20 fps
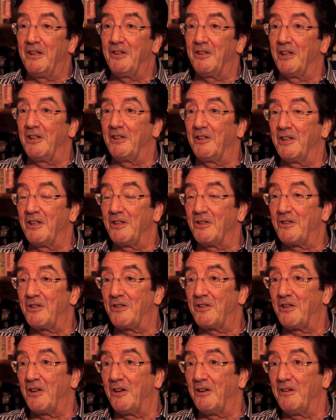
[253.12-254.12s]
then
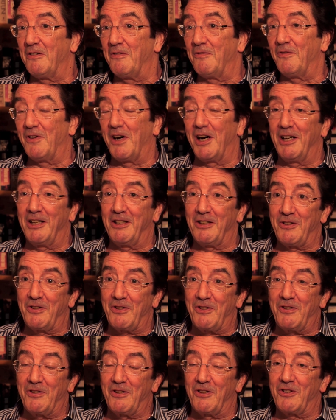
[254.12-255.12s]
there's
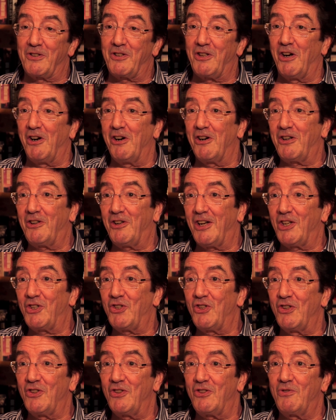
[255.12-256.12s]
violence, there's car
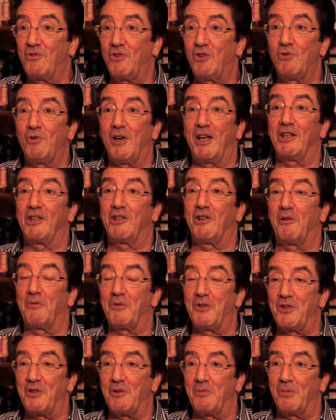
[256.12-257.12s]
crashes, 2
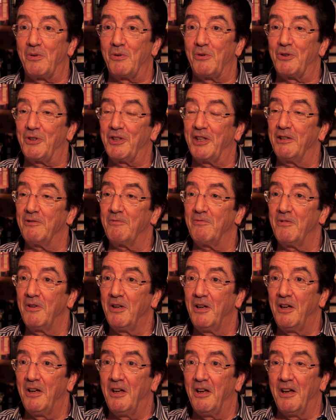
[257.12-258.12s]
helicopters are brought down,
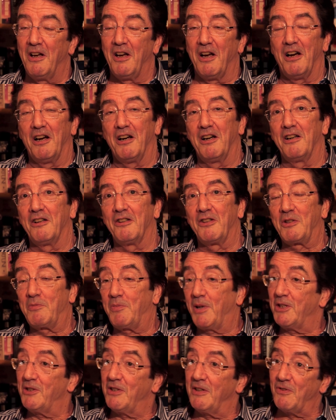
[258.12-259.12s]
there's
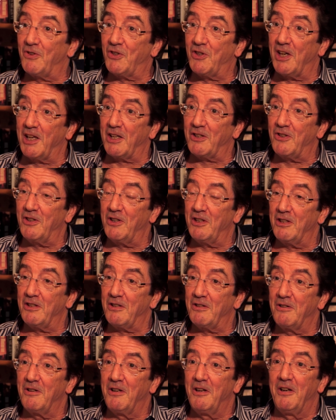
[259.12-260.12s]
plenty of sex in
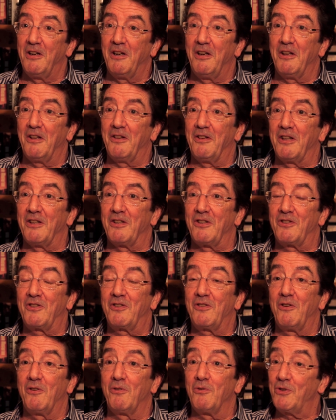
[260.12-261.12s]
it,
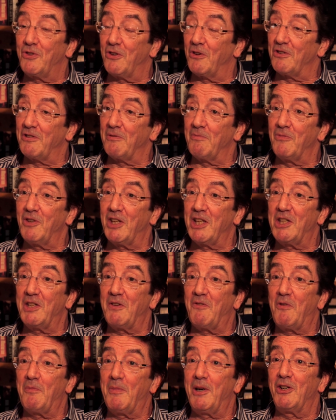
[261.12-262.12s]
there's also some
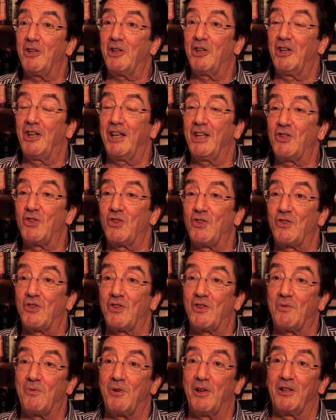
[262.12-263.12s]
Native American legends
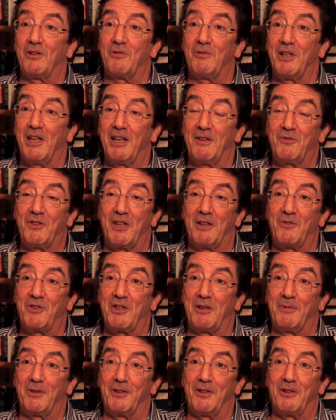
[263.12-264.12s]
as well. We have to have
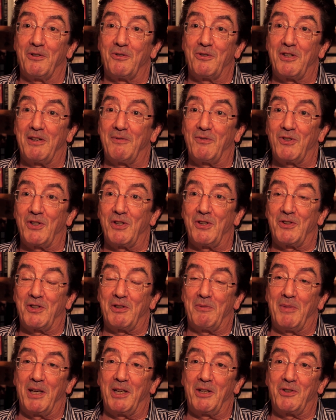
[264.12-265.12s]
some of those ever since
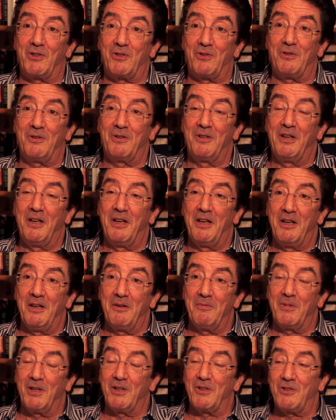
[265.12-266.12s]
the Manitou,
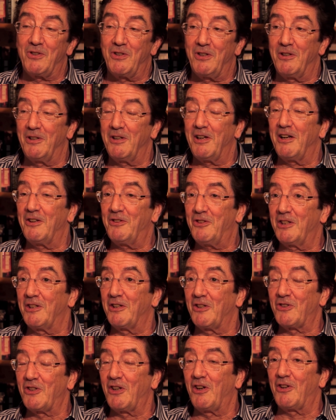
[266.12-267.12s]
but I think
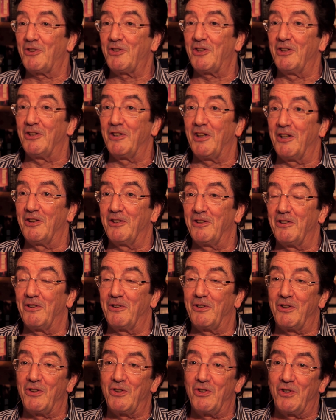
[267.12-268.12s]
there's a lot in there that
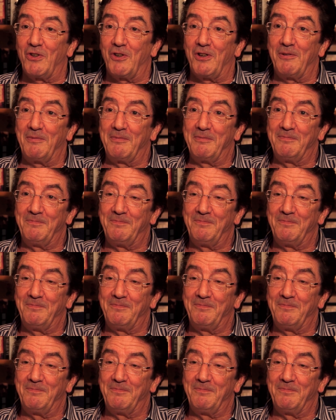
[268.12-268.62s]
you'll enjoy.